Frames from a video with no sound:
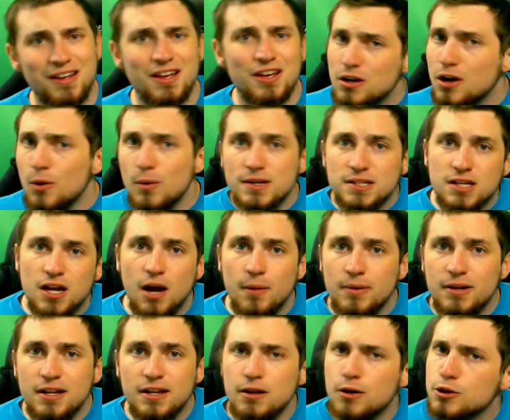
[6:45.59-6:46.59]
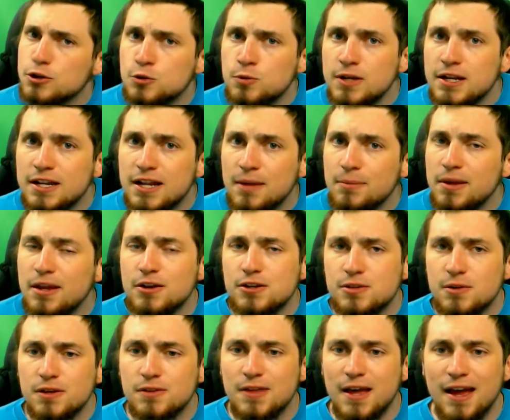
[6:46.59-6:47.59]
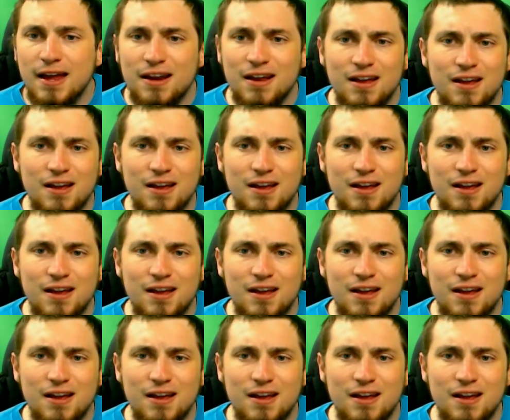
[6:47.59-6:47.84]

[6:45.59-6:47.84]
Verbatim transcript: you can always comment it or tweet it at me or something like that.